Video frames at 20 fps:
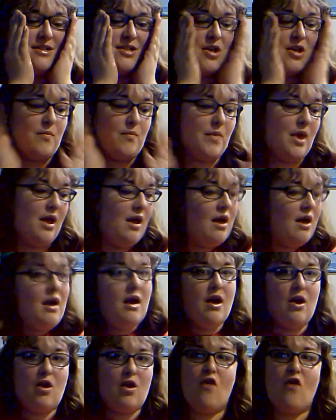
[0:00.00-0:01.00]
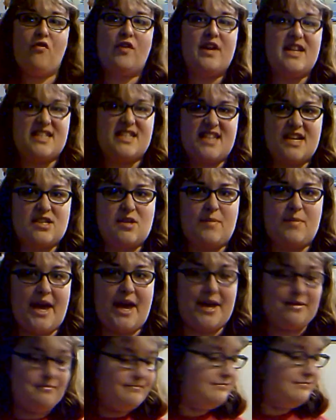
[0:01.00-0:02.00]
so, and hopefully it stays on my
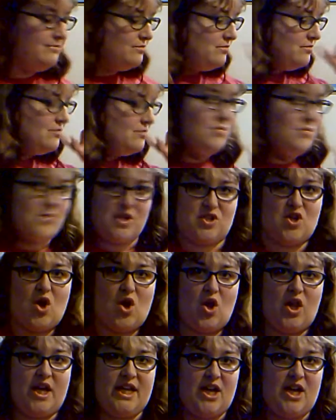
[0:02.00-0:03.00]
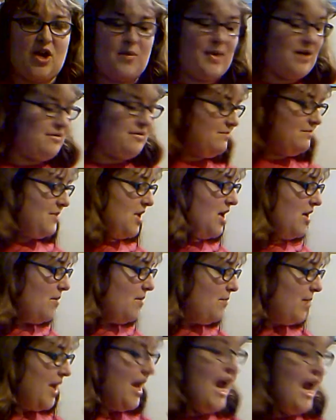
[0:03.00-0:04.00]
head. That's all I care about.
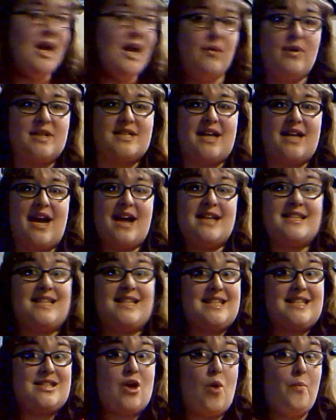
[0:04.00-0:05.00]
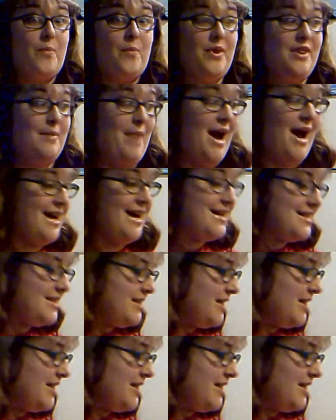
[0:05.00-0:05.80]
But anyways, guys, let's open the box.